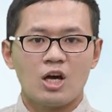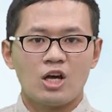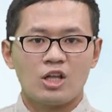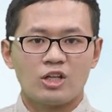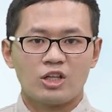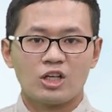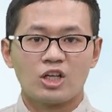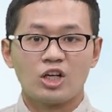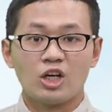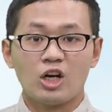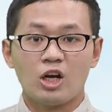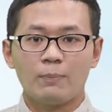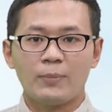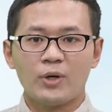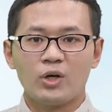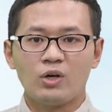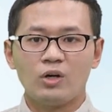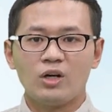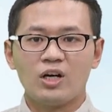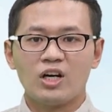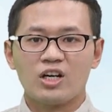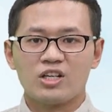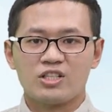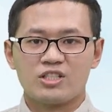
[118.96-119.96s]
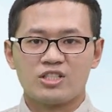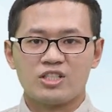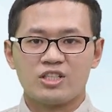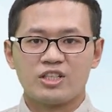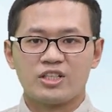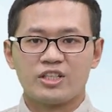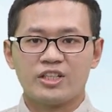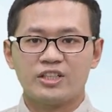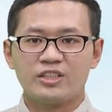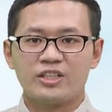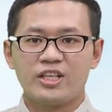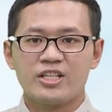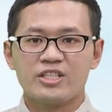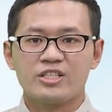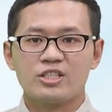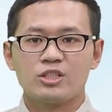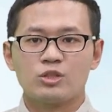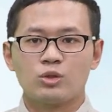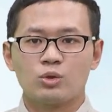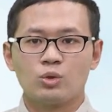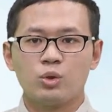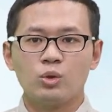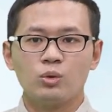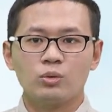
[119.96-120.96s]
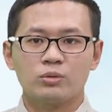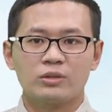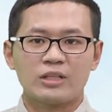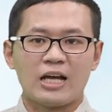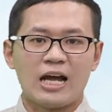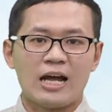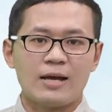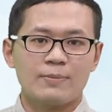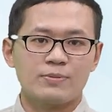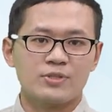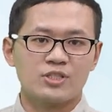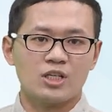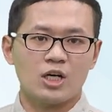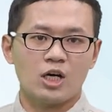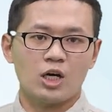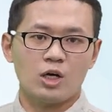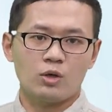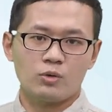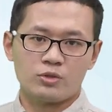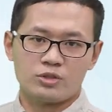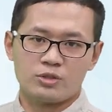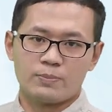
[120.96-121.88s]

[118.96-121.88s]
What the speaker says: The glomerulus contains two types of